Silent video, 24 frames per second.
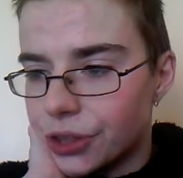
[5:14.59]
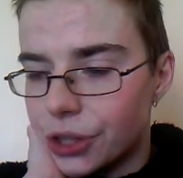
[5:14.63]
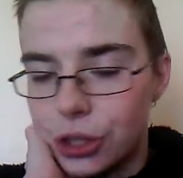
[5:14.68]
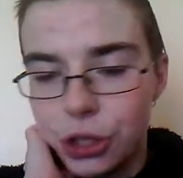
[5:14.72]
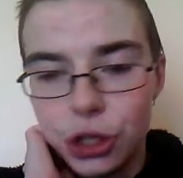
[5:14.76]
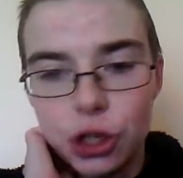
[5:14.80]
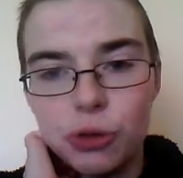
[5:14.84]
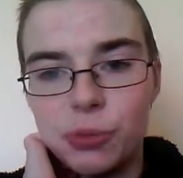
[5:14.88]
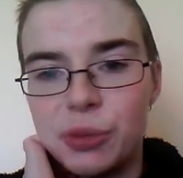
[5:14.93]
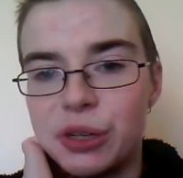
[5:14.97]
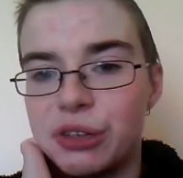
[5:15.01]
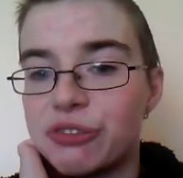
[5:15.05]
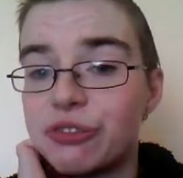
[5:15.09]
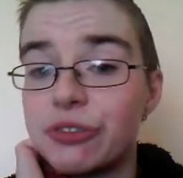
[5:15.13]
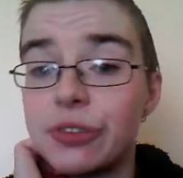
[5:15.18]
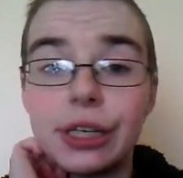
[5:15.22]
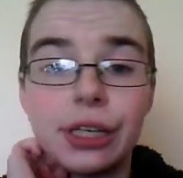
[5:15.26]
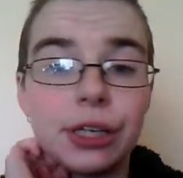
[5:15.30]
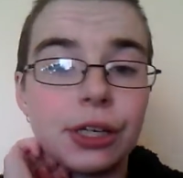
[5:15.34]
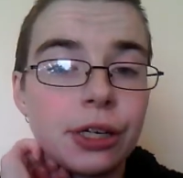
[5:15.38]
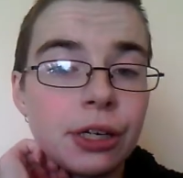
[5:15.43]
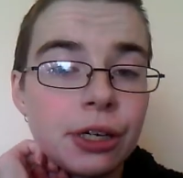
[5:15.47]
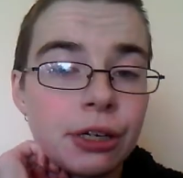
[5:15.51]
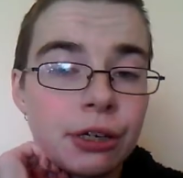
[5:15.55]
the human
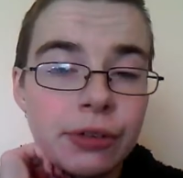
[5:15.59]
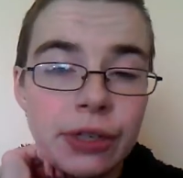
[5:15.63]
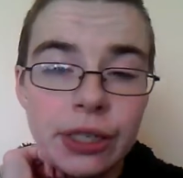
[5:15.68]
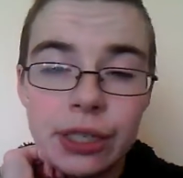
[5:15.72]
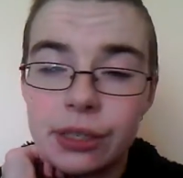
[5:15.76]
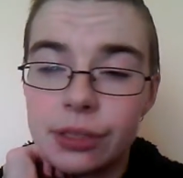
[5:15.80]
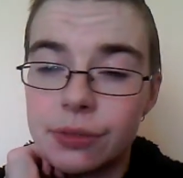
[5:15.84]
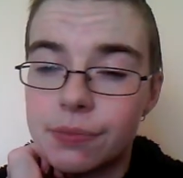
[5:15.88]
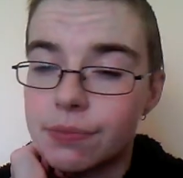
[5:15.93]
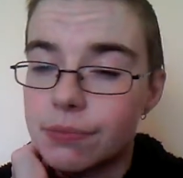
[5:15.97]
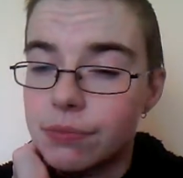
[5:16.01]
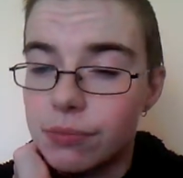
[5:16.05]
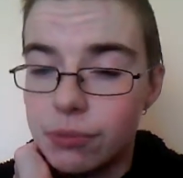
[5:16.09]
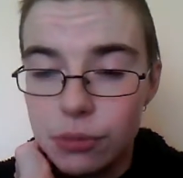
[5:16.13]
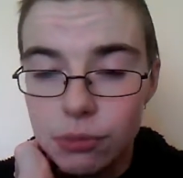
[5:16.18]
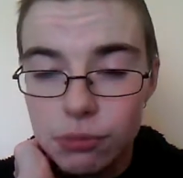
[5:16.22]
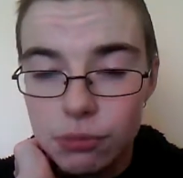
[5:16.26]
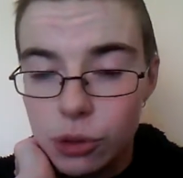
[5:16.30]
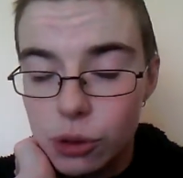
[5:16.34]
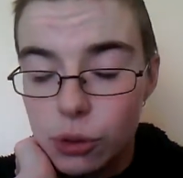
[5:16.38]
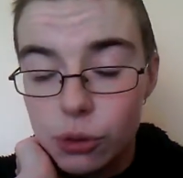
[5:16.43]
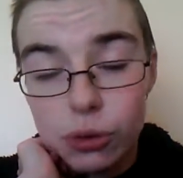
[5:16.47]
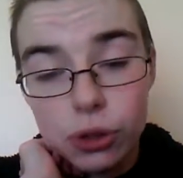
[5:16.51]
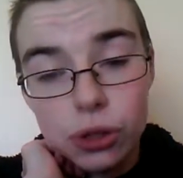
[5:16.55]
figure and
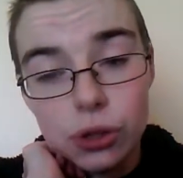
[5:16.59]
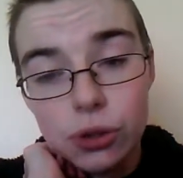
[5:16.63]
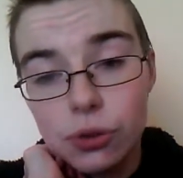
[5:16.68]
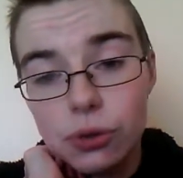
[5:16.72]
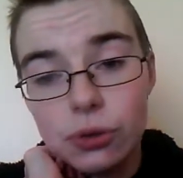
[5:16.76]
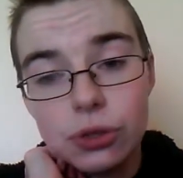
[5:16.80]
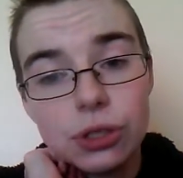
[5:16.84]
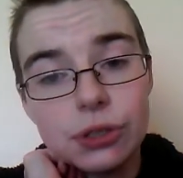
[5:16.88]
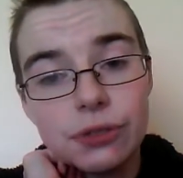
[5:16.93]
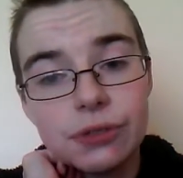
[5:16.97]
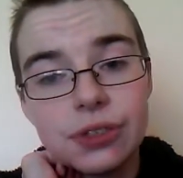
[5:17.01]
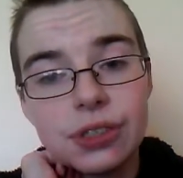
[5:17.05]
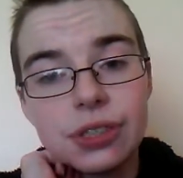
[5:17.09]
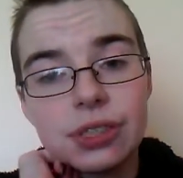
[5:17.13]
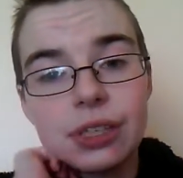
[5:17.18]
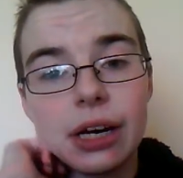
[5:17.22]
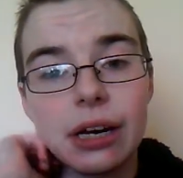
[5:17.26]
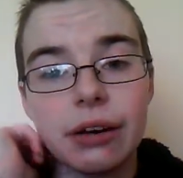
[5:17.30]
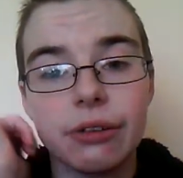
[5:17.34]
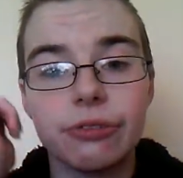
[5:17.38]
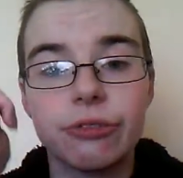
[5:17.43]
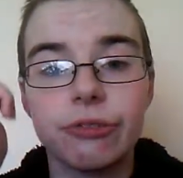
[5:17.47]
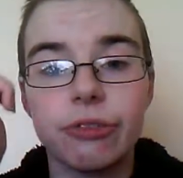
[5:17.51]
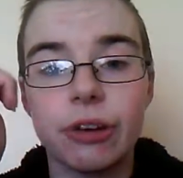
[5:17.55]
all sorts of
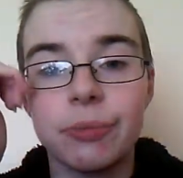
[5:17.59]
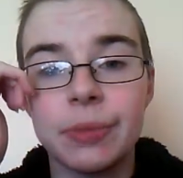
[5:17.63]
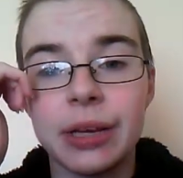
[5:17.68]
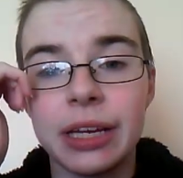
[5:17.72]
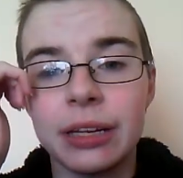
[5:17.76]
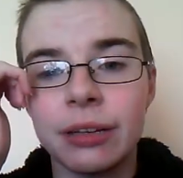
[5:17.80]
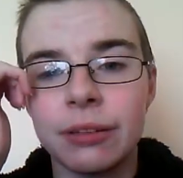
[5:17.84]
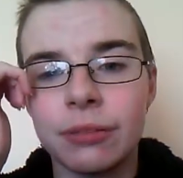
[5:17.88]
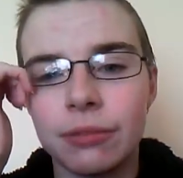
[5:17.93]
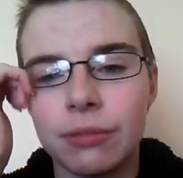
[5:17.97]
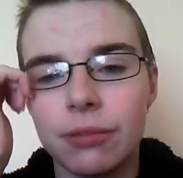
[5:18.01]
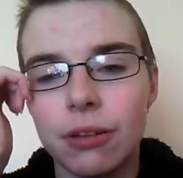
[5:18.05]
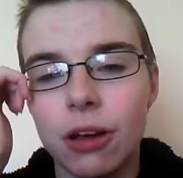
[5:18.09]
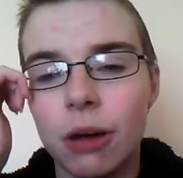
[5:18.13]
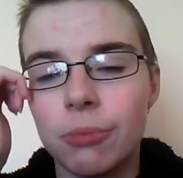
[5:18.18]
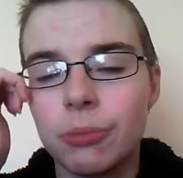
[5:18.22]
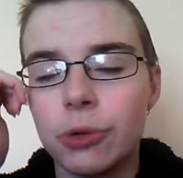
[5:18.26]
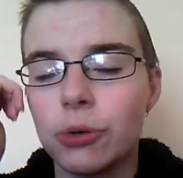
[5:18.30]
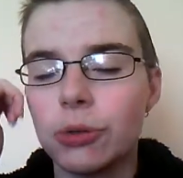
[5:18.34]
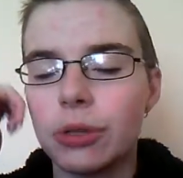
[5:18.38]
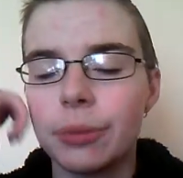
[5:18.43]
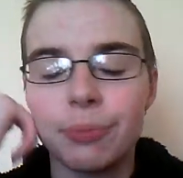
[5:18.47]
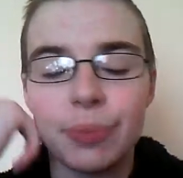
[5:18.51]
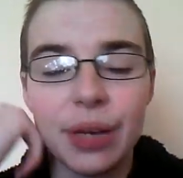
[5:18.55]
stuff. I mean, I'm
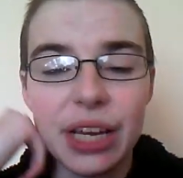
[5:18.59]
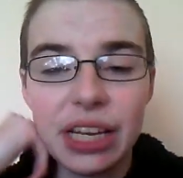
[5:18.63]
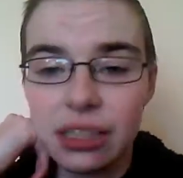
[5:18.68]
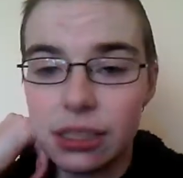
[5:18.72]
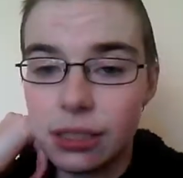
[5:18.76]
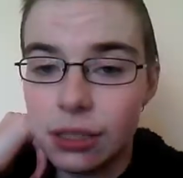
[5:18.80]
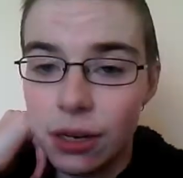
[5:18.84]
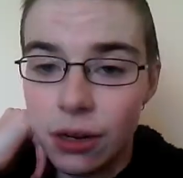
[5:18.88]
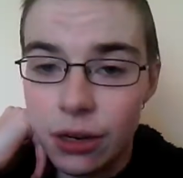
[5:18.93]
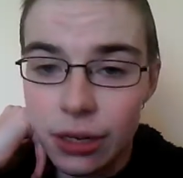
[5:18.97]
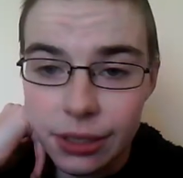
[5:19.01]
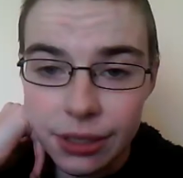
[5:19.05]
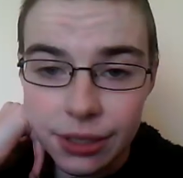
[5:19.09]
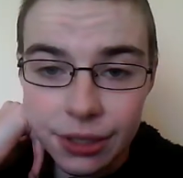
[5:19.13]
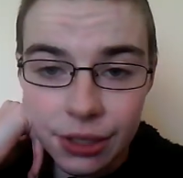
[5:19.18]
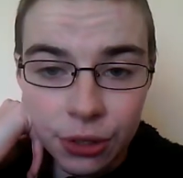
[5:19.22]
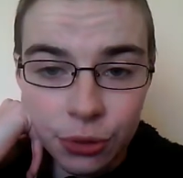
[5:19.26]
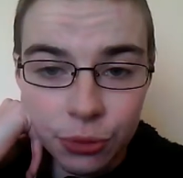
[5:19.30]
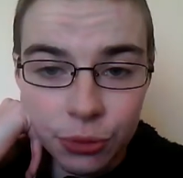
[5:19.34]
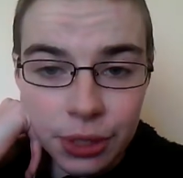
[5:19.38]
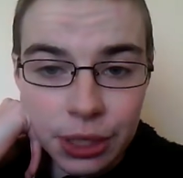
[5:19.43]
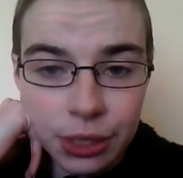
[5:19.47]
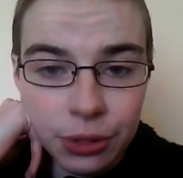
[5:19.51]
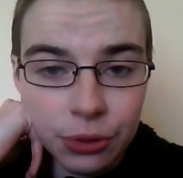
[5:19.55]
not the best artist
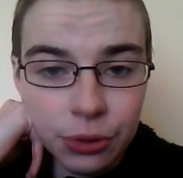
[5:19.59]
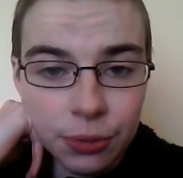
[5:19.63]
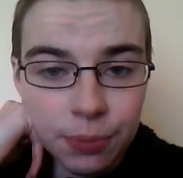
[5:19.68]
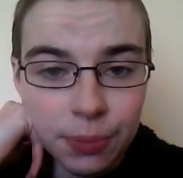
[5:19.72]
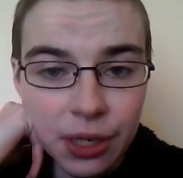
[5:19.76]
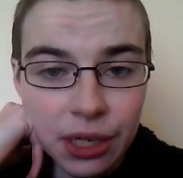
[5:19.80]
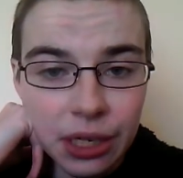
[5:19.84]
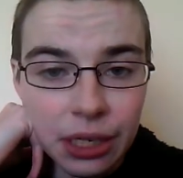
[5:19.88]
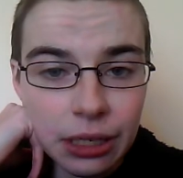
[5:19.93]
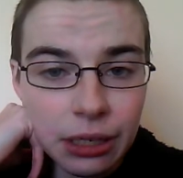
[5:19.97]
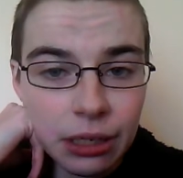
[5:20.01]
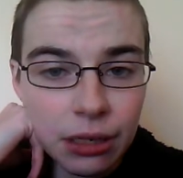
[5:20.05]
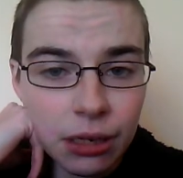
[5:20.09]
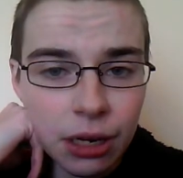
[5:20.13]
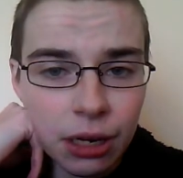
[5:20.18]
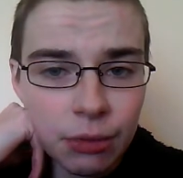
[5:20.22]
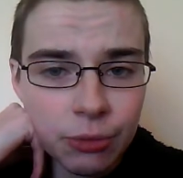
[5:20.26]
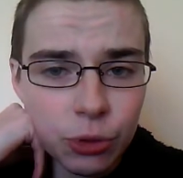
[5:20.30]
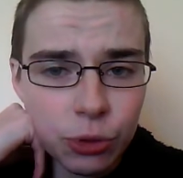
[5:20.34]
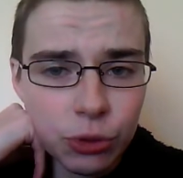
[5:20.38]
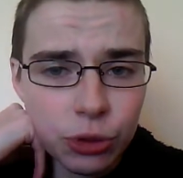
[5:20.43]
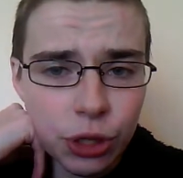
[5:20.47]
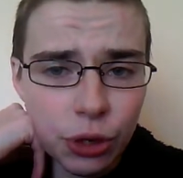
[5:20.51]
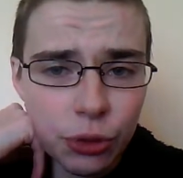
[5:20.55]
in the world, but
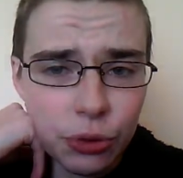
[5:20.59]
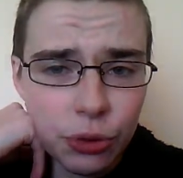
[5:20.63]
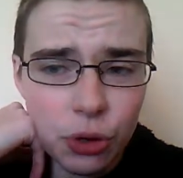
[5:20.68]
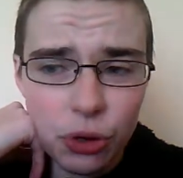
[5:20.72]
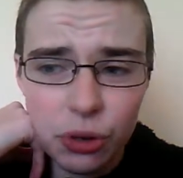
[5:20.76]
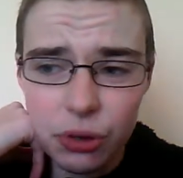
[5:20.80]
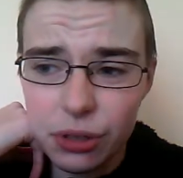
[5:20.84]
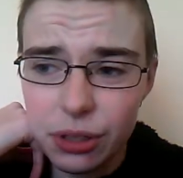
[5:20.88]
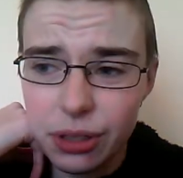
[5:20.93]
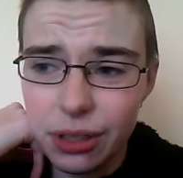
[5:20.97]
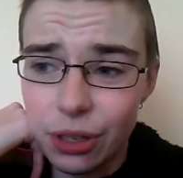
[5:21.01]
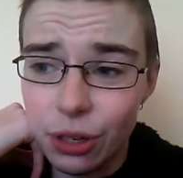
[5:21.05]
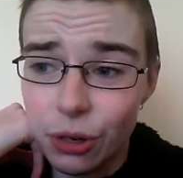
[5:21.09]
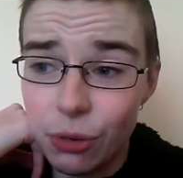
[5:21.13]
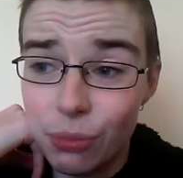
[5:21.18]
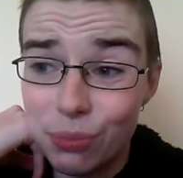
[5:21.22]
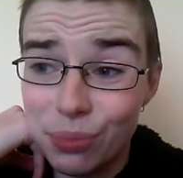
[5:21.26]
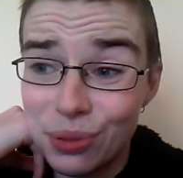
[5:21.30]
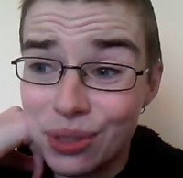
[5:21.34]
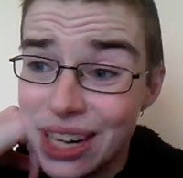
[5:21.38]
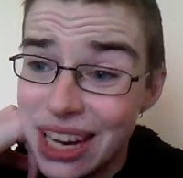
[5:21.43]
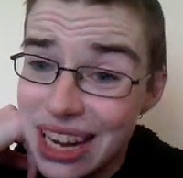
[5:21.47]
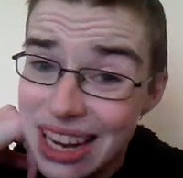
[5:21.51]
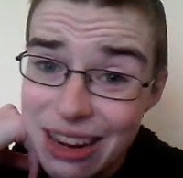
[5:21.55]
I'm also not the
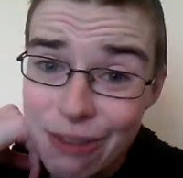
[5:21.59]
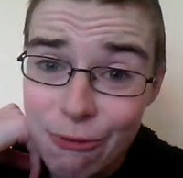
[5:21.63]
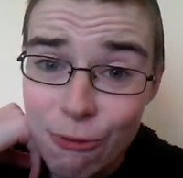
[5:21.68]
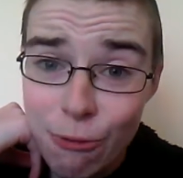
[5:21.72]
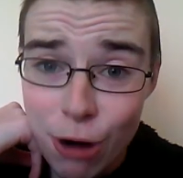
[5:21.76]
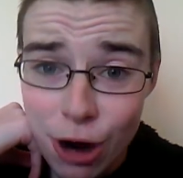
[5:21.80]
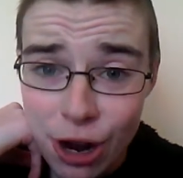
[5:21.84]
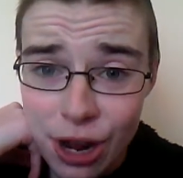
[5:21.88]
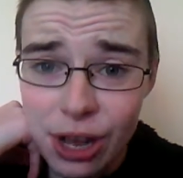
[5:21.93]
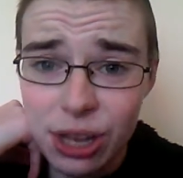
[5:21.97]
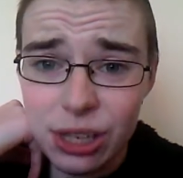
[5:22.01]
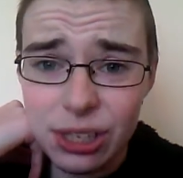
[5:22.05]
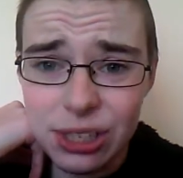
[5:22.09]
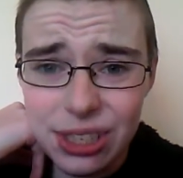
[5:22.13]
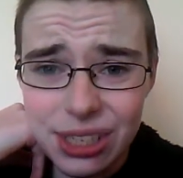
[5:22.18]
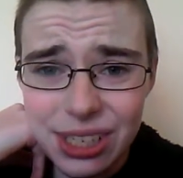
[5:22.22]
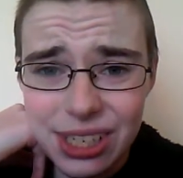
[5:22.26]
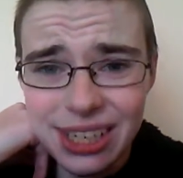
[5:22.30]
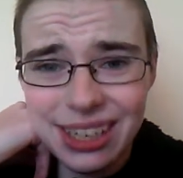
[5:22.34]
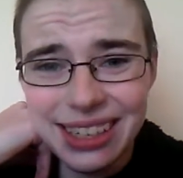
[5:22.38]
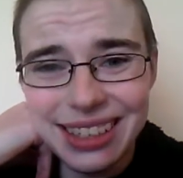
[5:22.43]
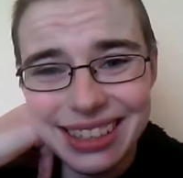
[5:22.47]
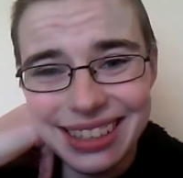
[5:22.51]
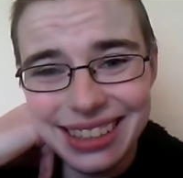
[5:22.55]
complete
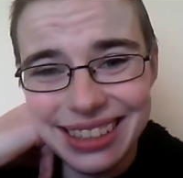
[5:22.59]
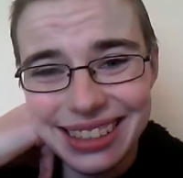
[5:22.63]
worst.